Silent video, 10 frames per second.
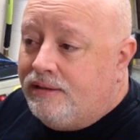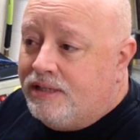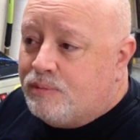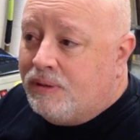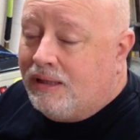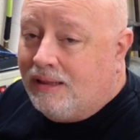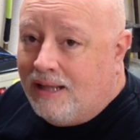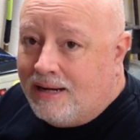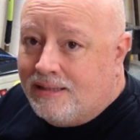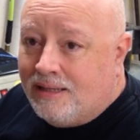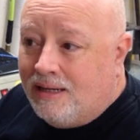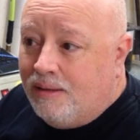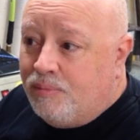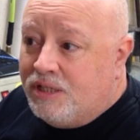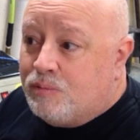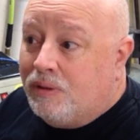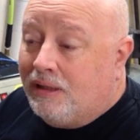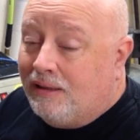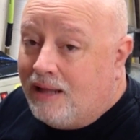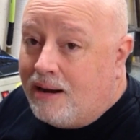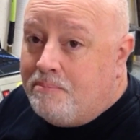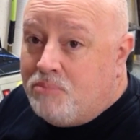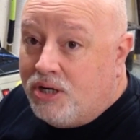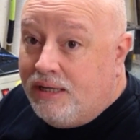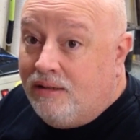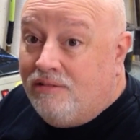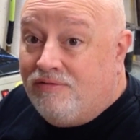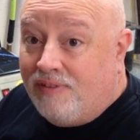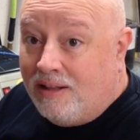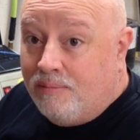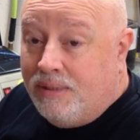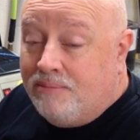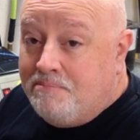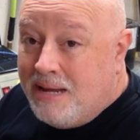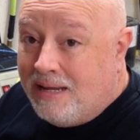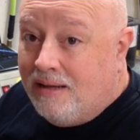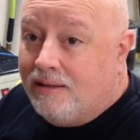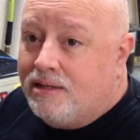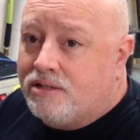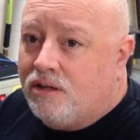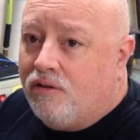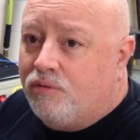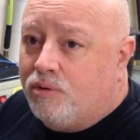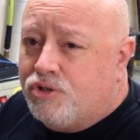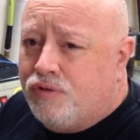They spend a lot of time, they spend a lot of money in development in making that software.